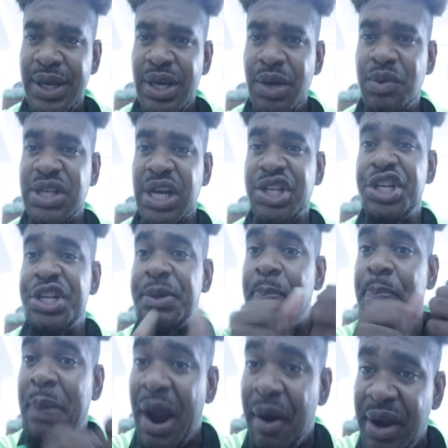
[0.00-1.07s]
It was actually
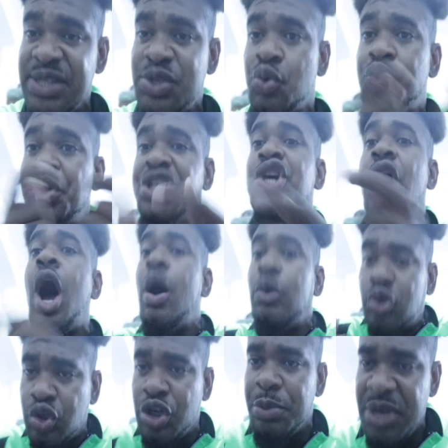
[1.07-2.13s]
parents who reached
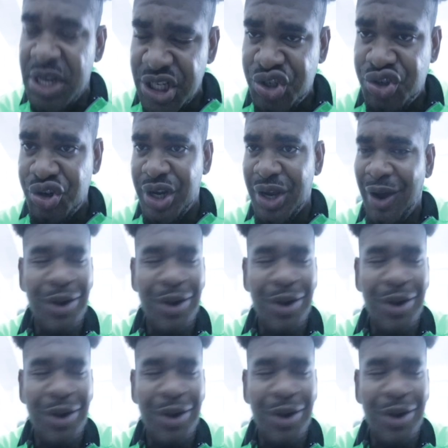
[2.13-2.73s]
out to the Ministry